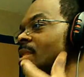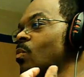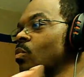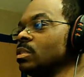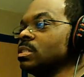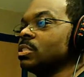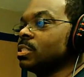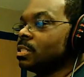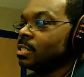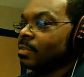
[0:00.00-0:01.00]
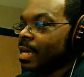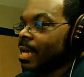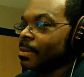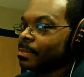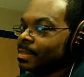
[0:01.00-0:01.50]
What could have
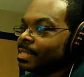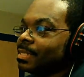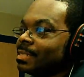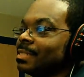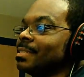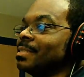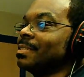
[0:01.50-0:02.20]
happened?